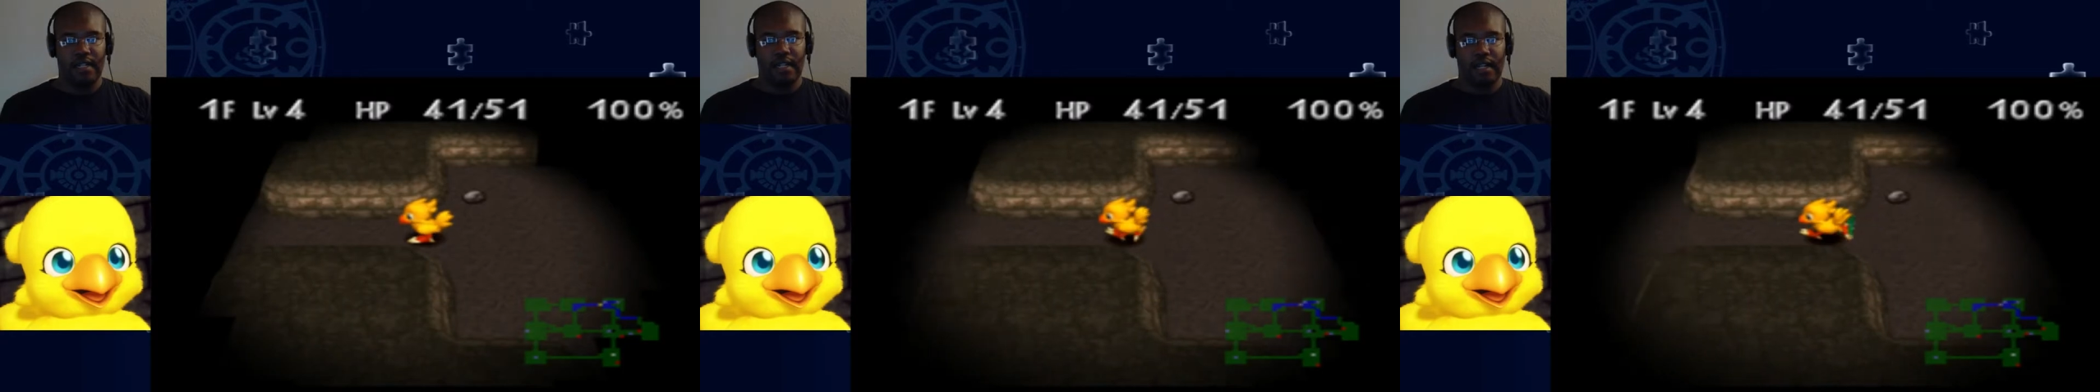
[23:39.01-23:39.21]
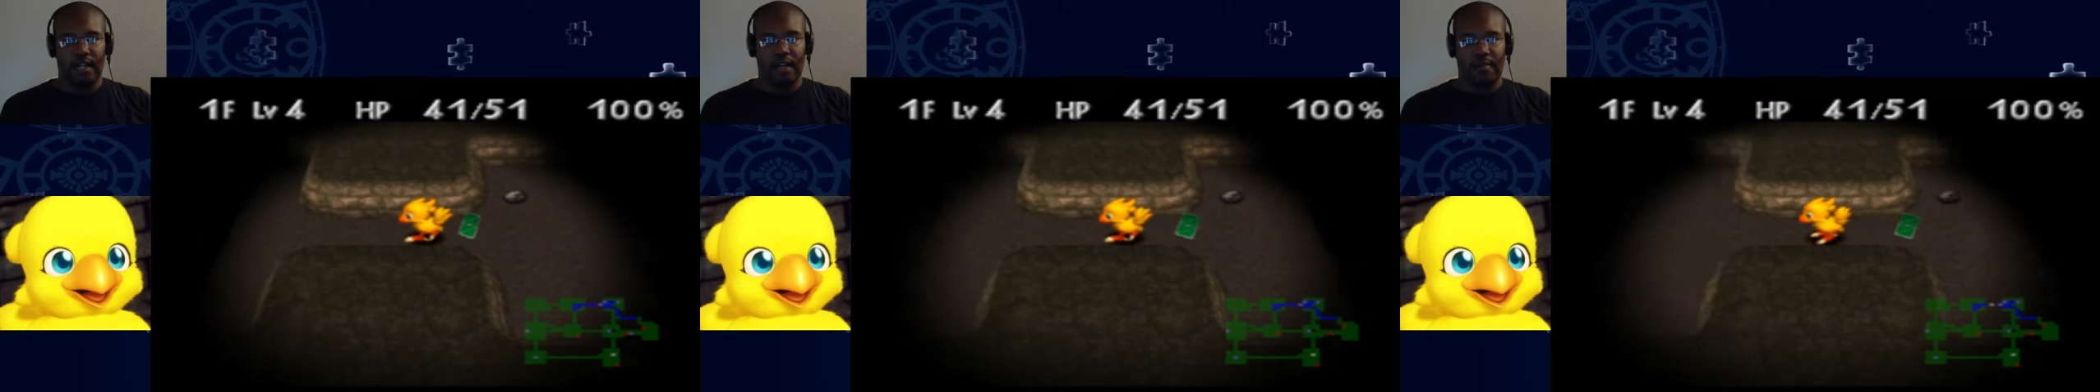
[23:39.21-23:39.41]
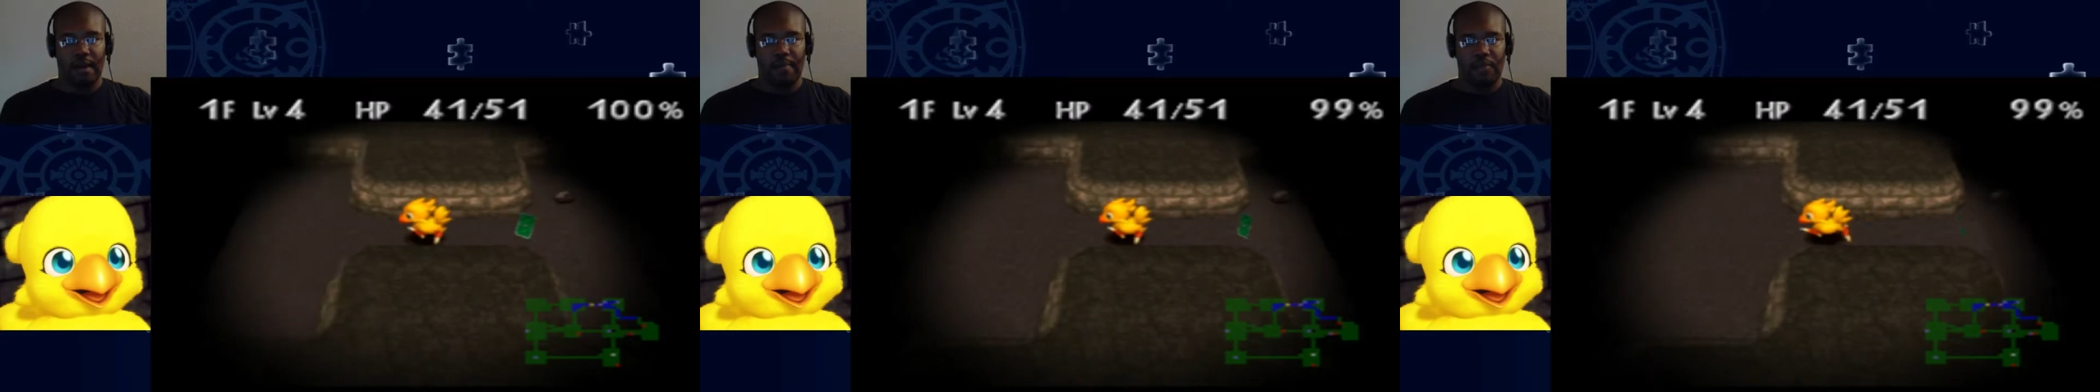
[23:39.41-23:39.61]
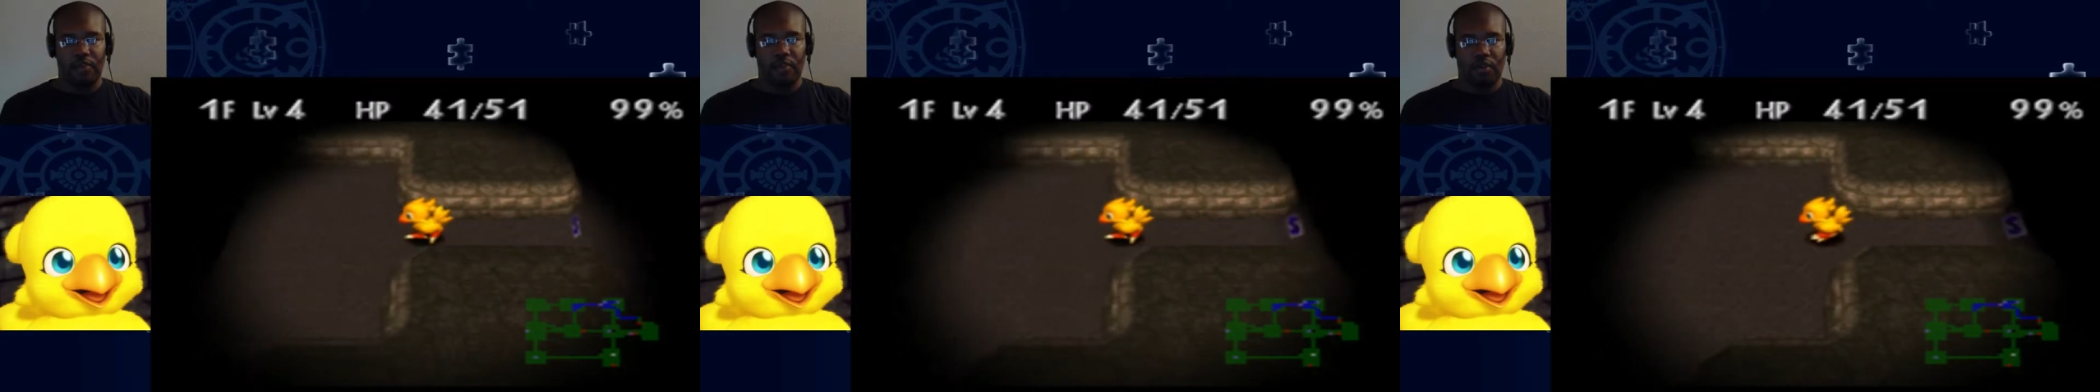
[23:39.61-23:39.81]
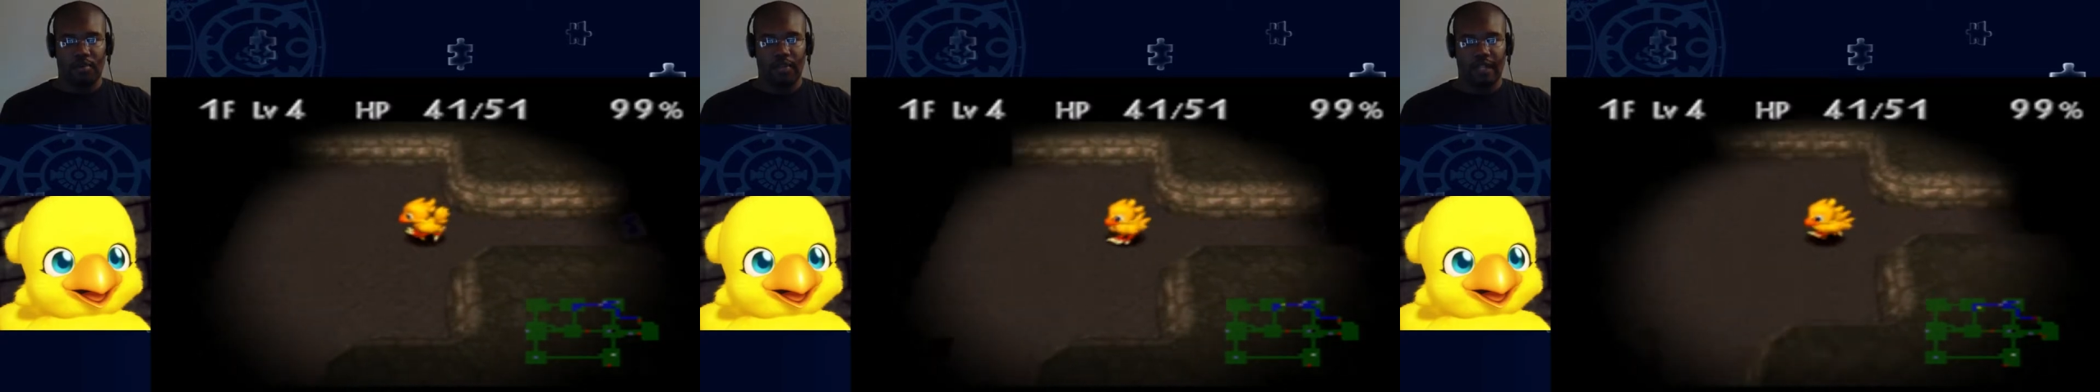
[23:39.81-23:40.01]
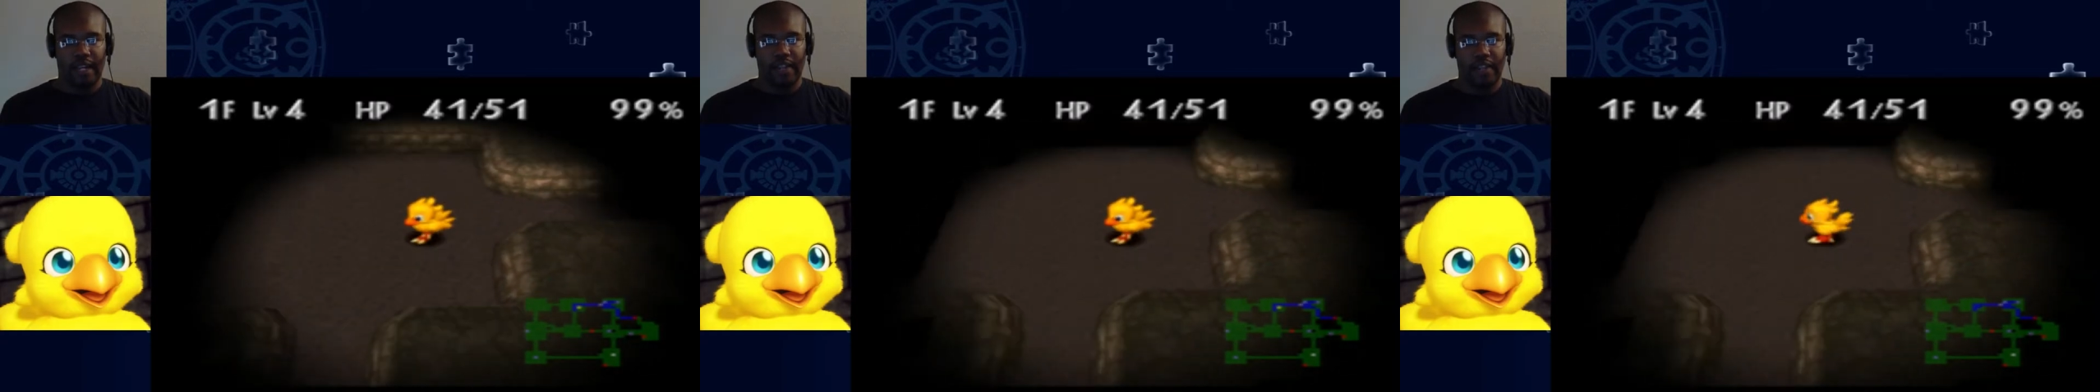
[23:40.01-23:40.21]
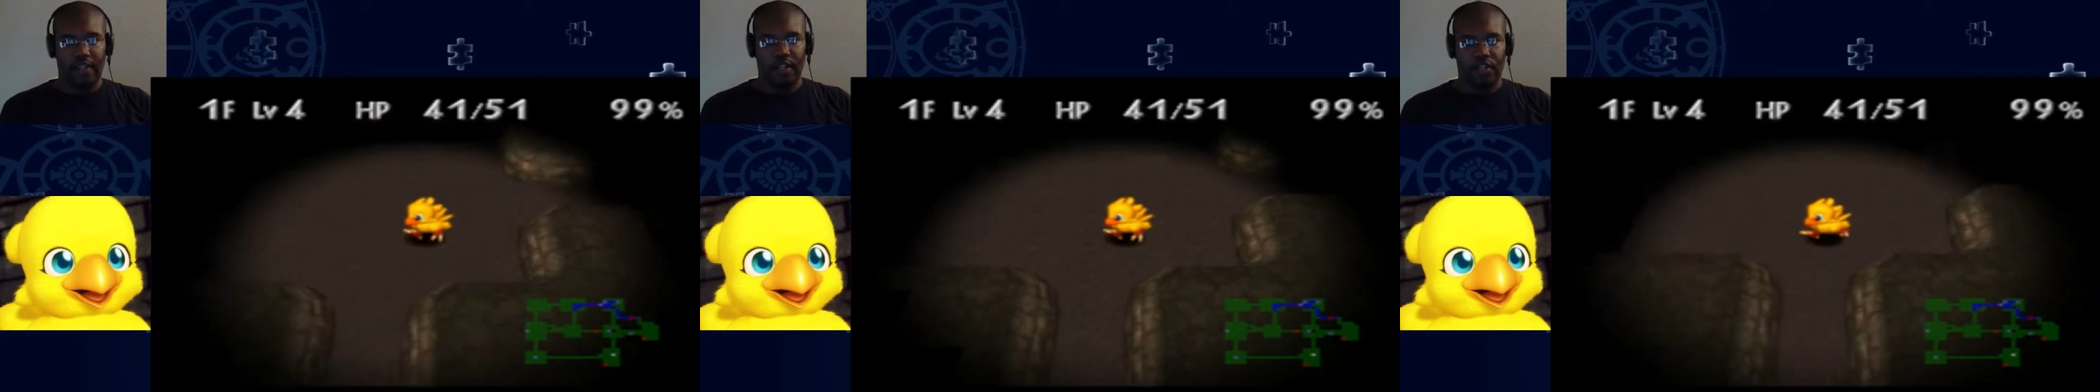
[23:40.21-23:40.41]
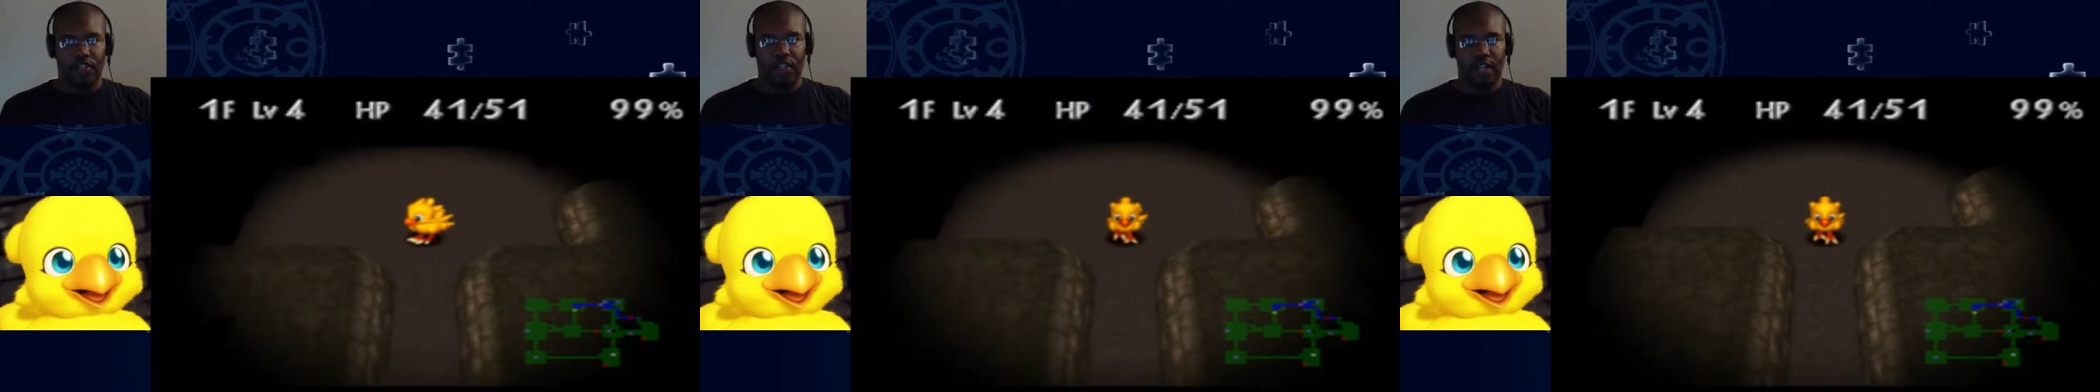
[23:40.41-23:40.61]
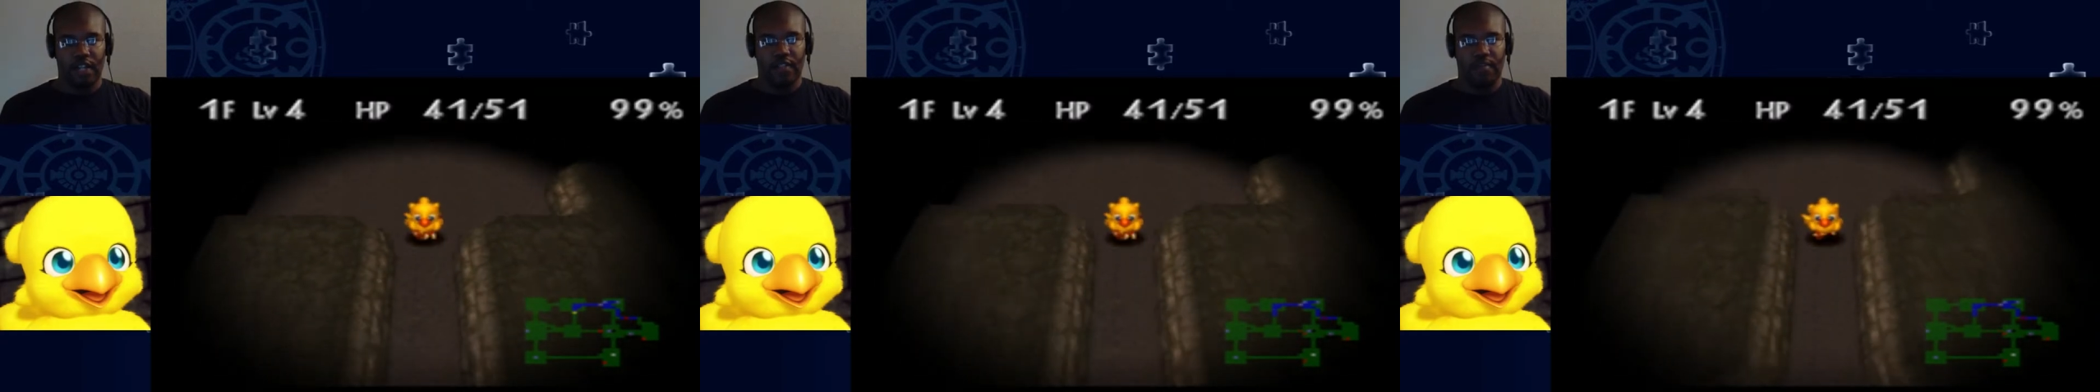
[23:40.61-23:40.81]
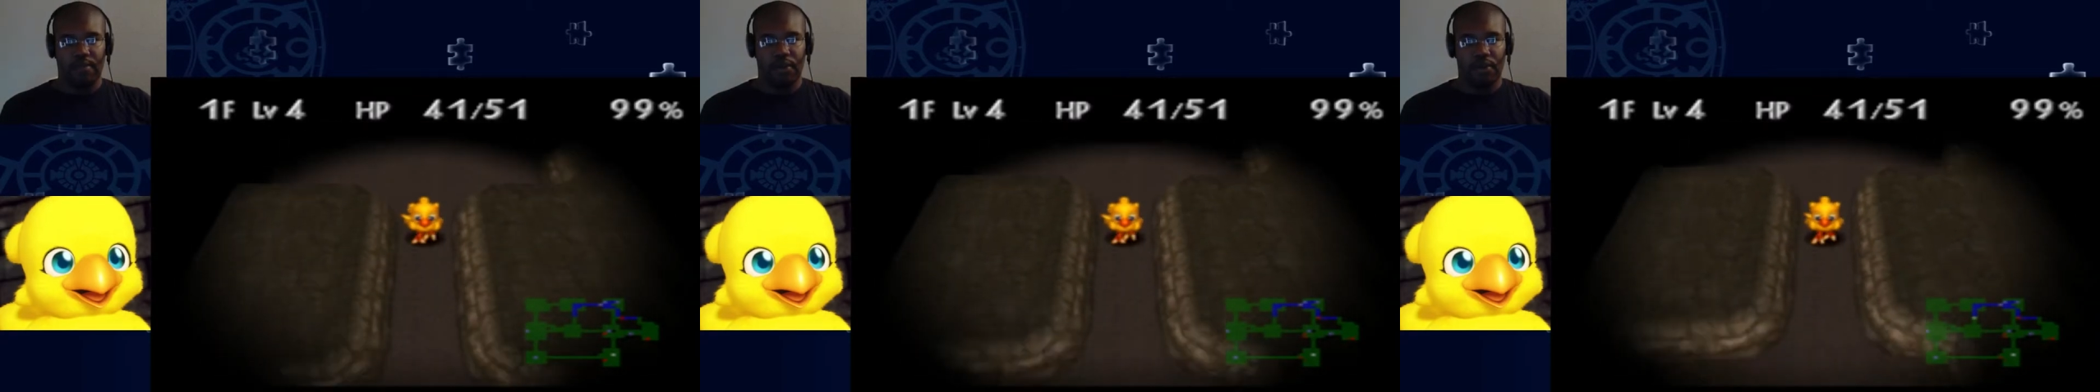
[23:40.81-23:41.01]
I'm just going to play the dungeon, I
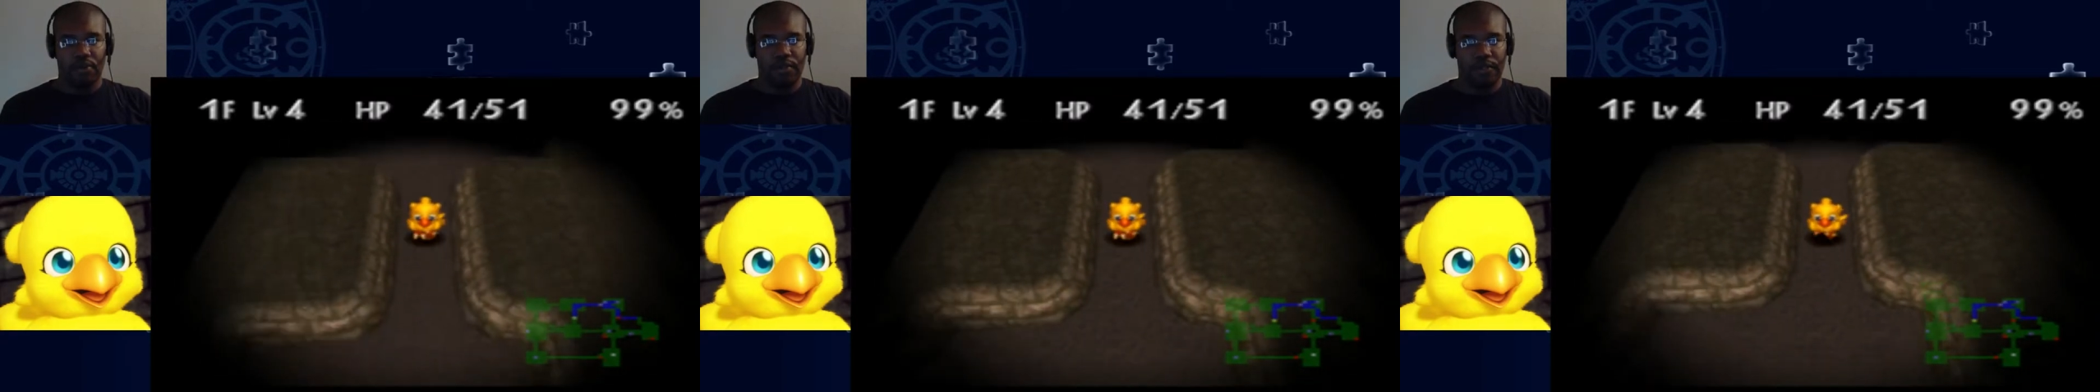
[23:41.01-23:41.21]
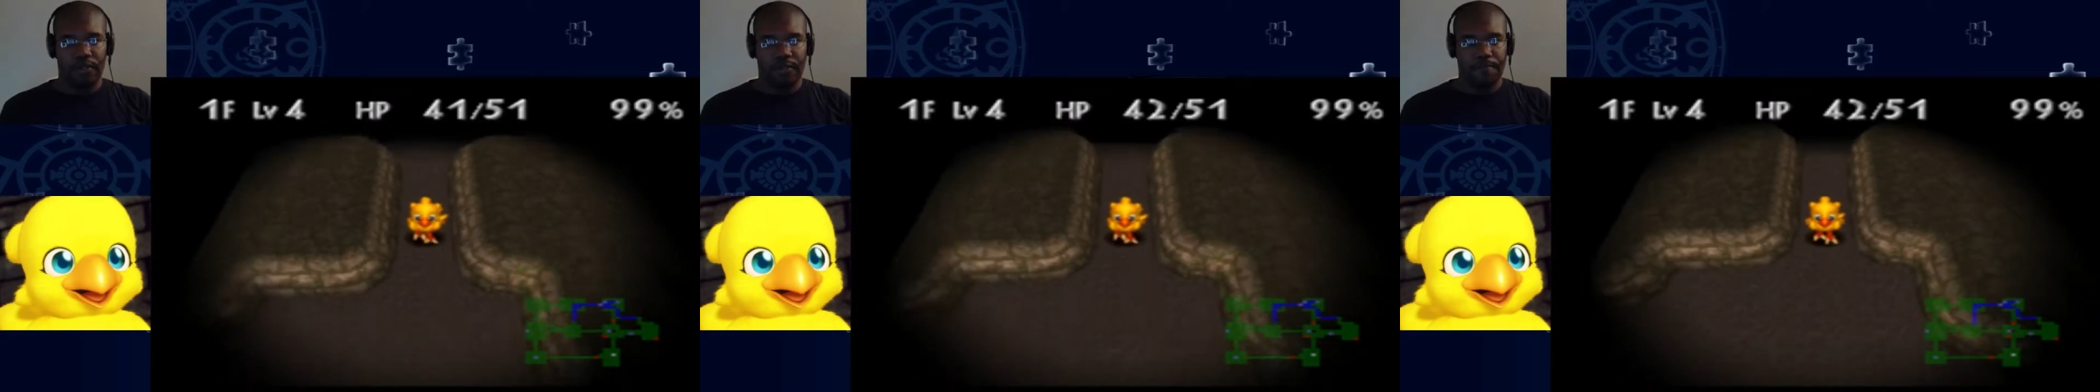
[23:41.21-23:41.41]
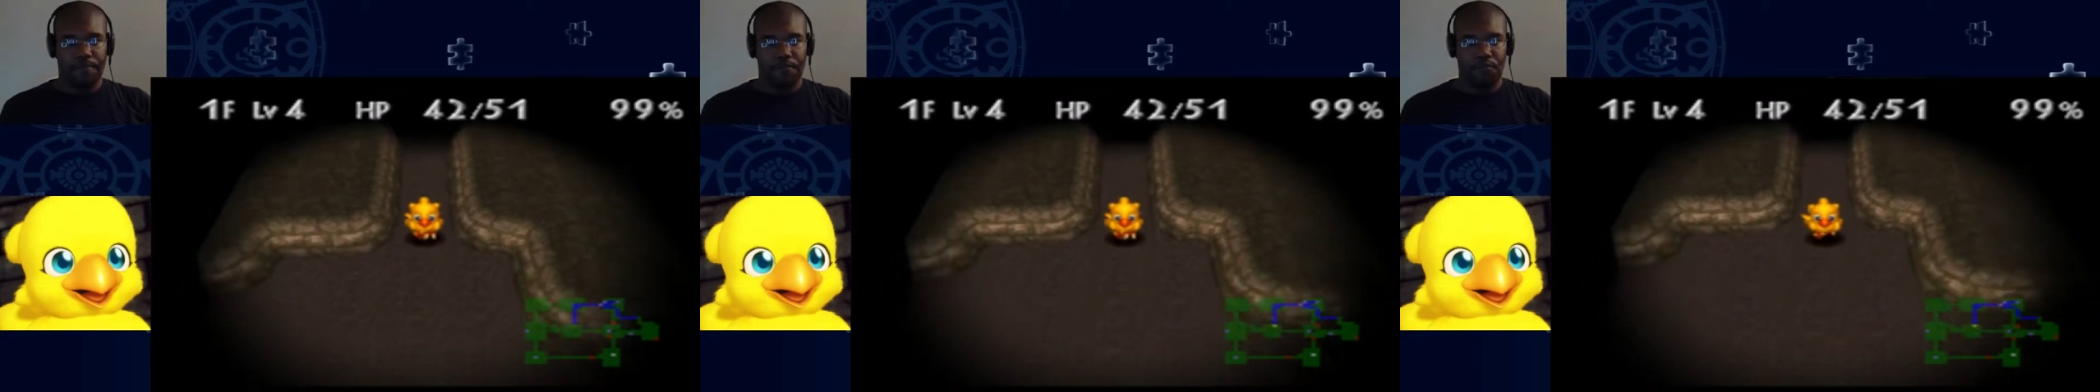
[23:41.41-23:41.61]
suppose.